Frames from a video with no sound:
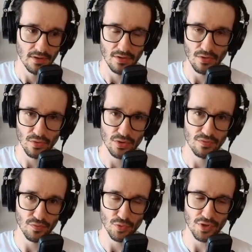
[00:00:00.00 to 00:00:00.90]
look
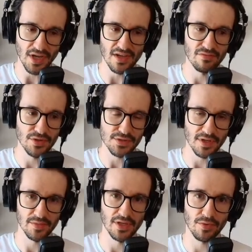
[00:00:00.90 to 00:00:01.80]
for every
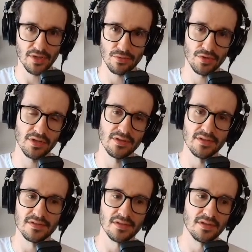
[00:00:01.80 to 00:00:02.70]
subdirectory that
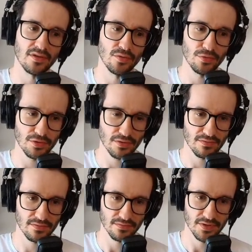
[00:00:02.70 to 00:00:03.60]
is in the root
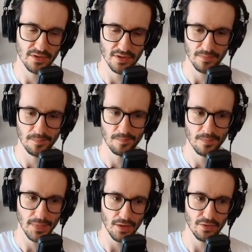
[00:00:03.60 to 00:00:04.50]
of the
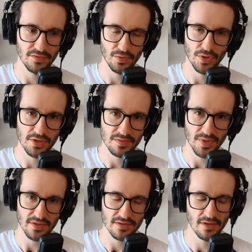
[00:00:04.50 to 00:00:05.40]

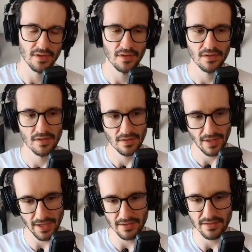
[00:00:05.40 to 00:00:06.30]
workspace,
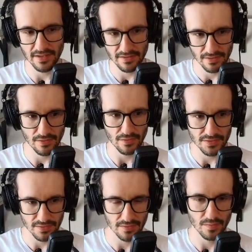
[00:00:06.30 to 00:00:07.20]
and that
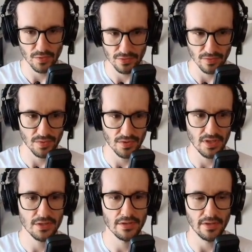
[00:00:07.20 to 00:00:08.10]
costs more
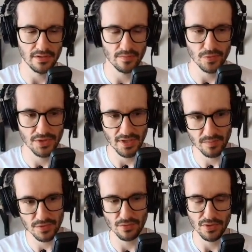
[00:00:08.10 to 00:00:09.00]
computation and more
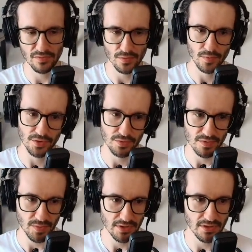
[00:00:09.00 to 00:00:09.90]
time. So if you want to
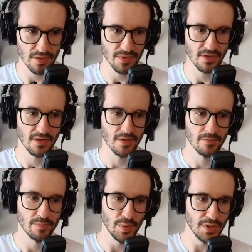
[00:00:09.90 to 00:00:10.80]
speed it up,
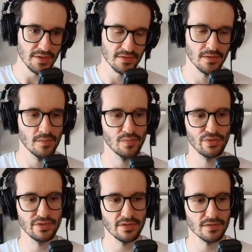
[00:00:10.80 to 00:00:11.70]
please
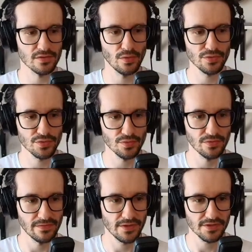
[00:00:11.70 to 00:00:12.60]
put source root
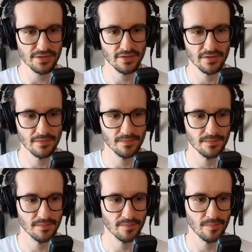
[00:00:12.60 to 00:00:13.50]
first,
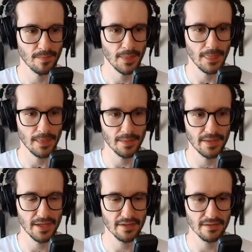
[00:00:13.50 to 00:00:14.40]

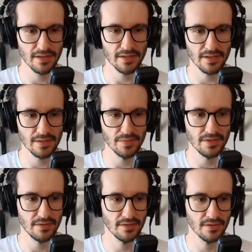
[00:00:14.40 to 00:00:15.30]
then enable